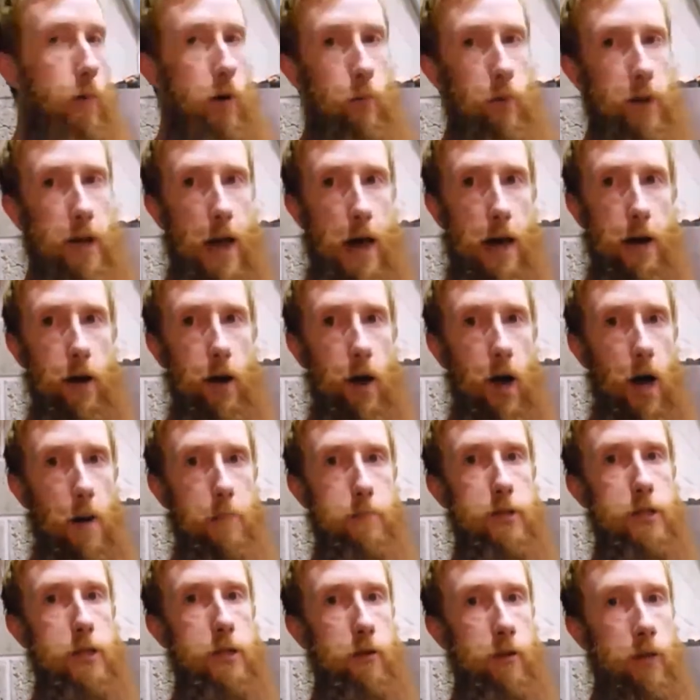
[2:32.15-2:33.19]
when we add
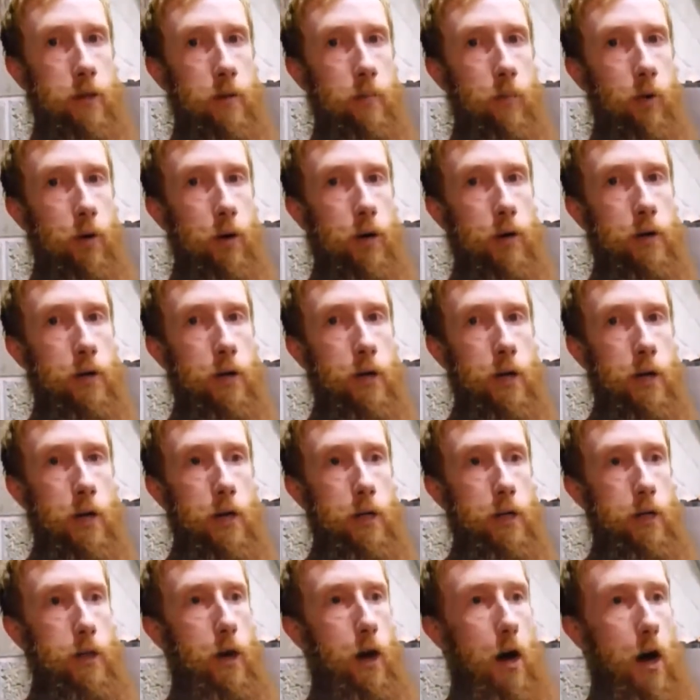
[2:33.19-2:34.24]
hops during the boil,
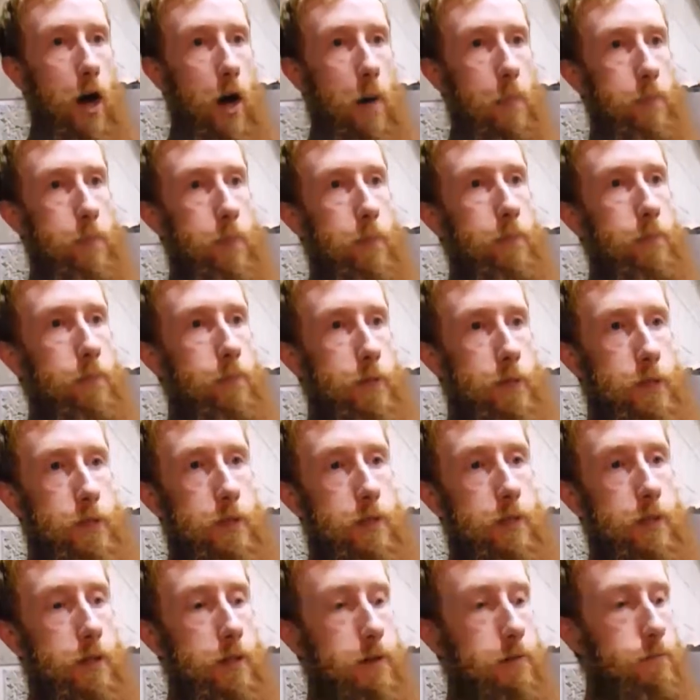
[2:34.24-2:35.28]
the
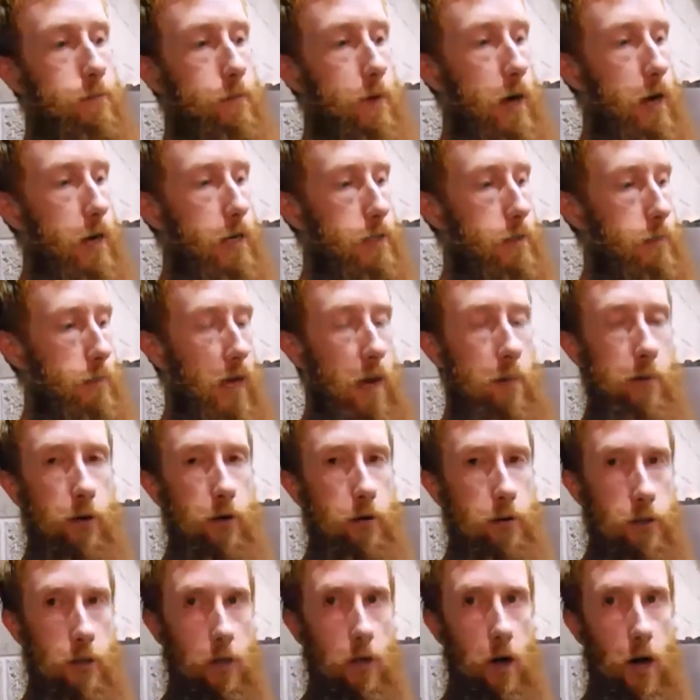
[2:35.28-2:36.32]
hops, some
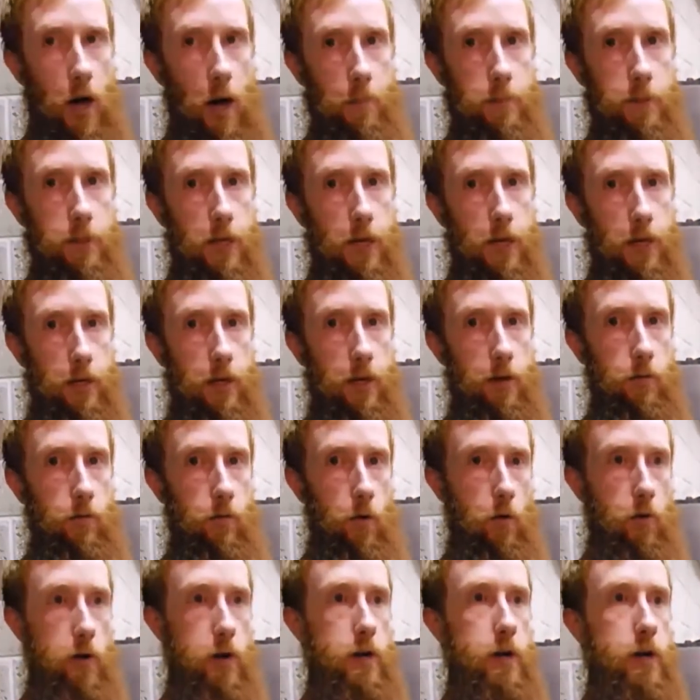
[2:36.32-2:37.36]
chemicals in the hops get
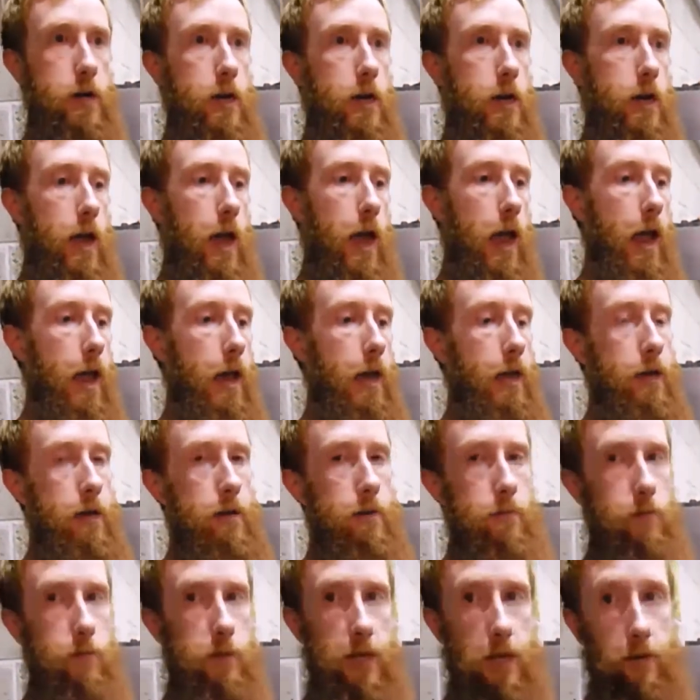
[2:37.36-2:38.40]
converted
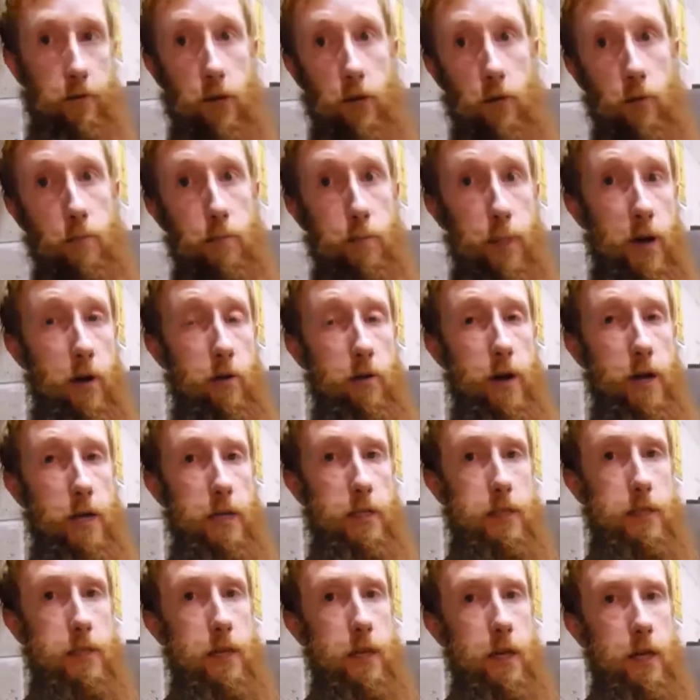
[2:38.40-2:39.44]
and give you
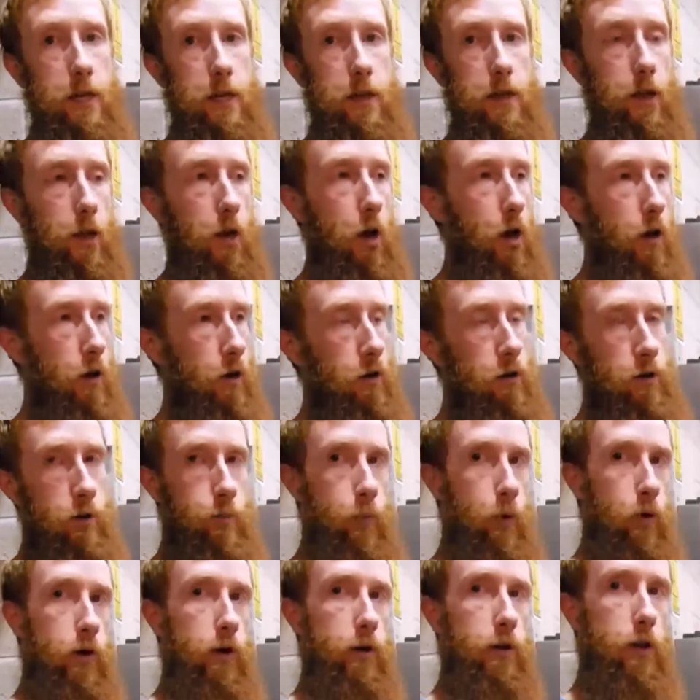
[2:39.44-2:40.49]
bitterness. The longer
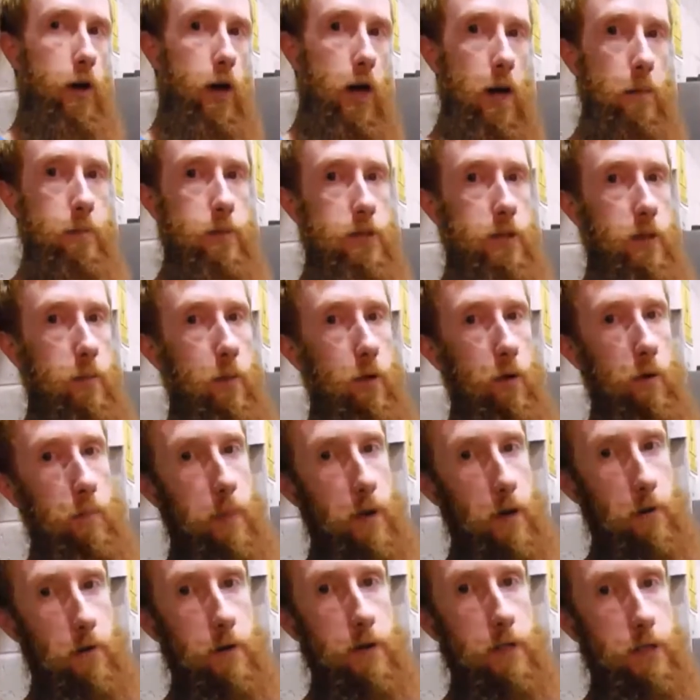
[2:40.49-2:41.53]
you boil the hops, the more
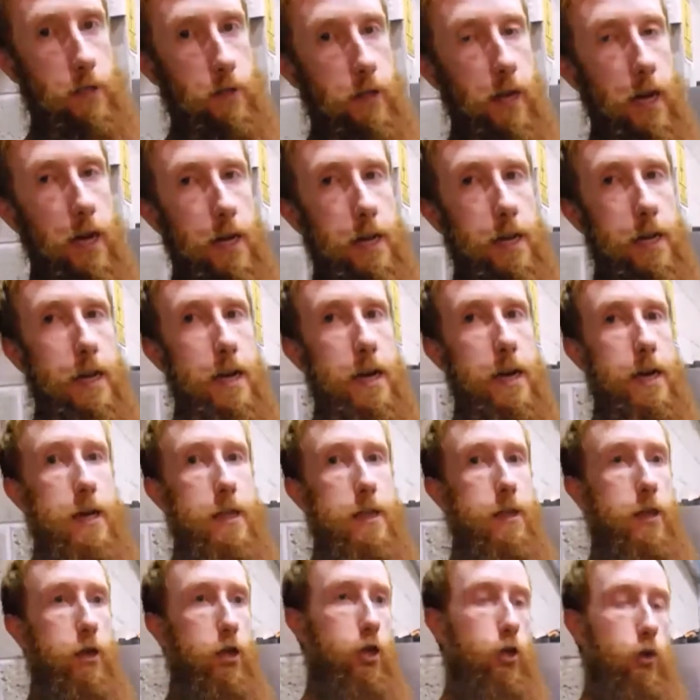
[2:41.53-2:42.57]
bitterness you get.
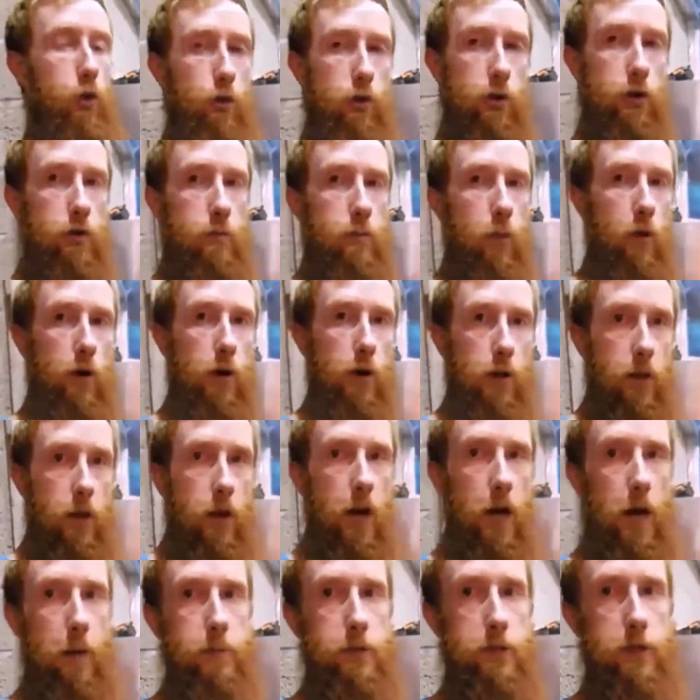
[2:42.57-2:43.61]
The shorter you boil
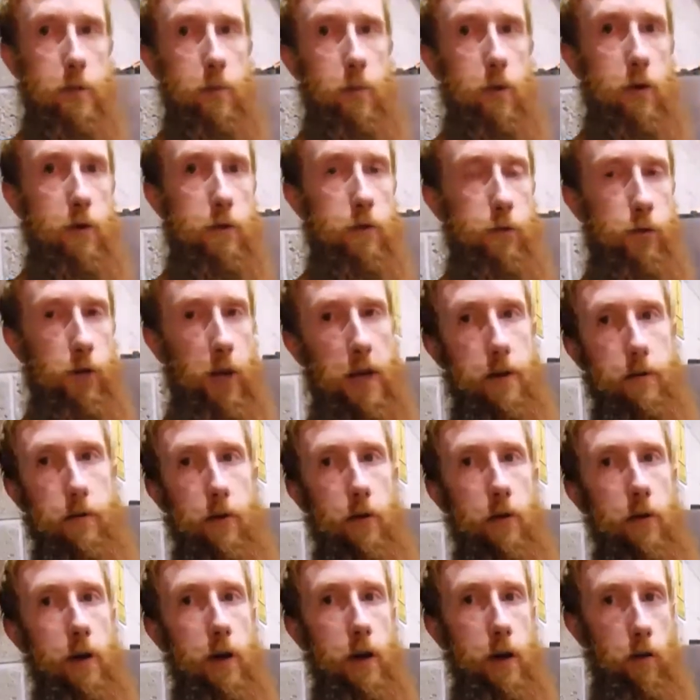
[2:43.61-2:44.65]
the hops, the more
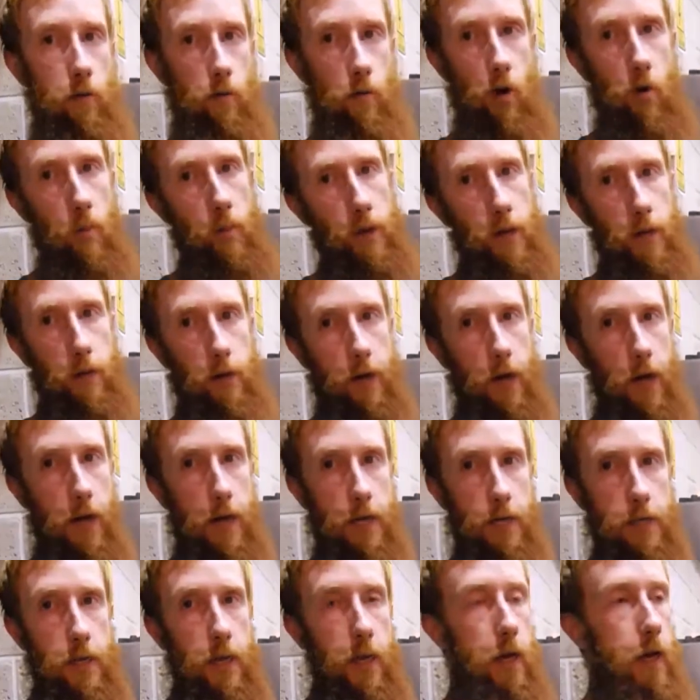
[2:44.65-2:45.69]
flavor and aroma you
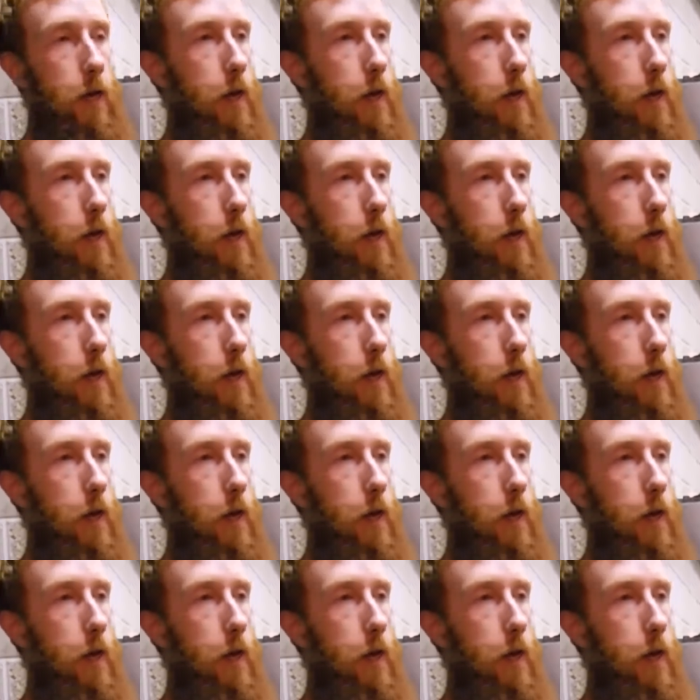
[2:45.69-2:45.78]
get.